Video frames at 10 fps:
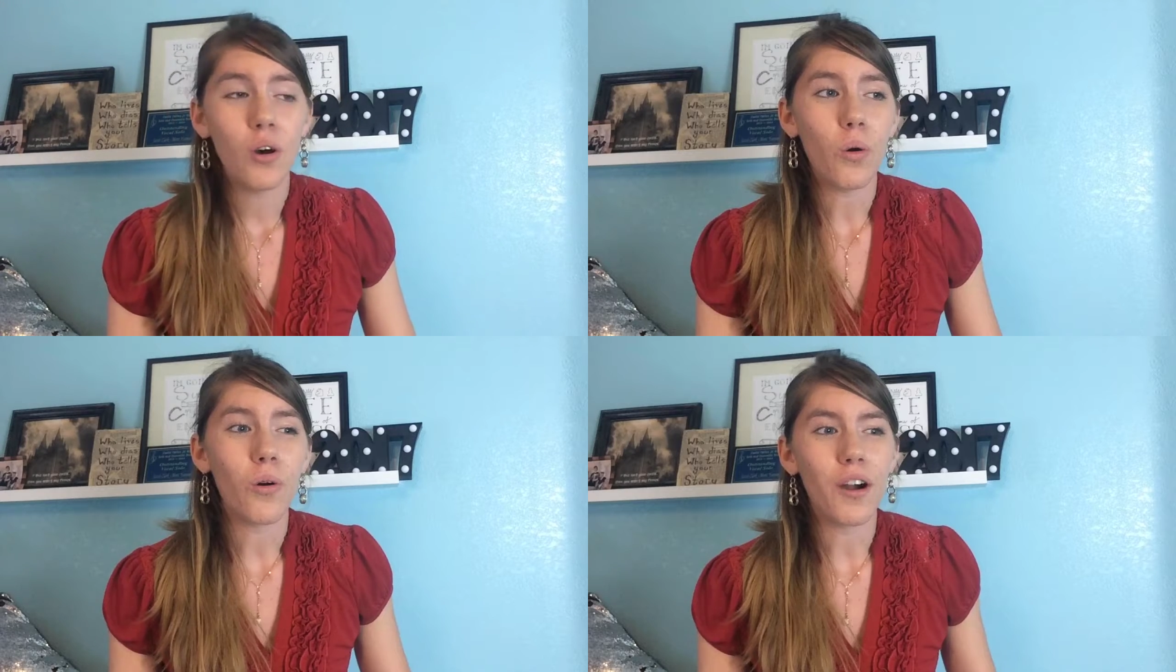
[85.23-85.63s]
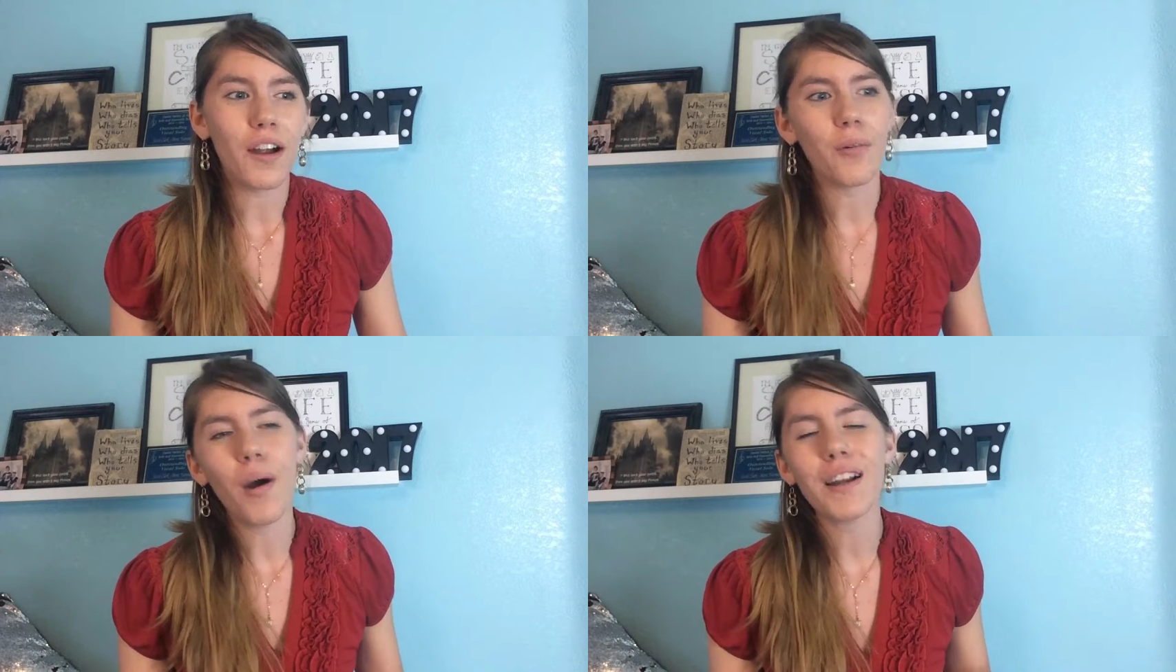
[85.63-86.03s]

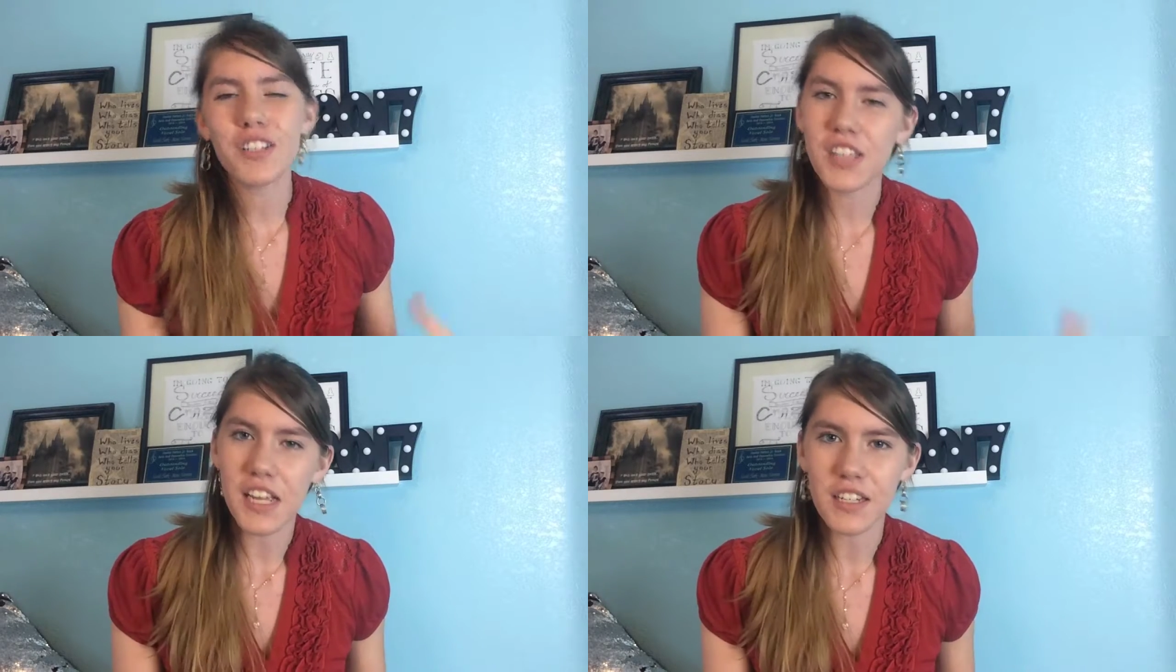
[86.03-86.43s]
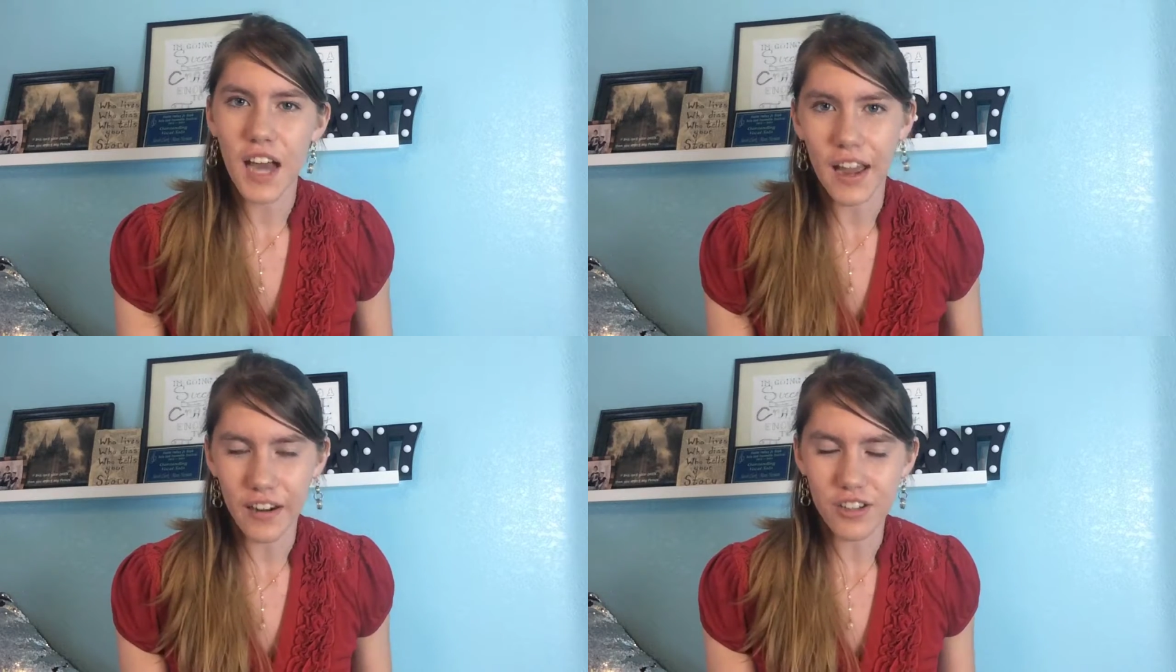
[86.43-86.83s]
or watch the
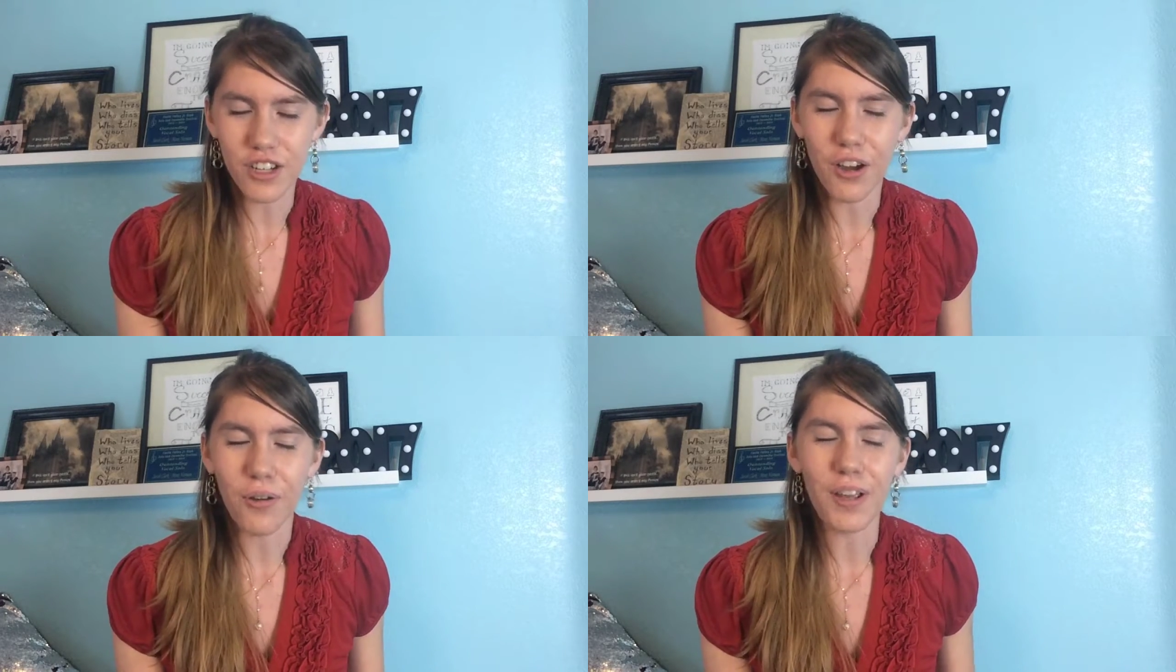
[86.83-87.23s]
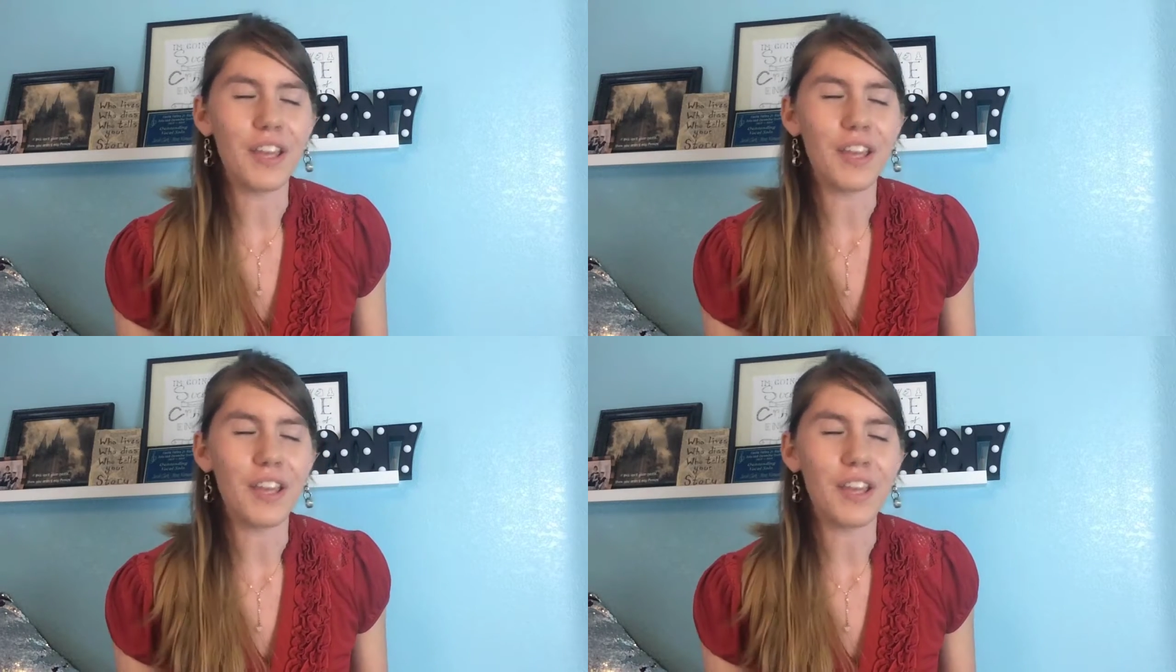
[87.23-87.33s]
entire show.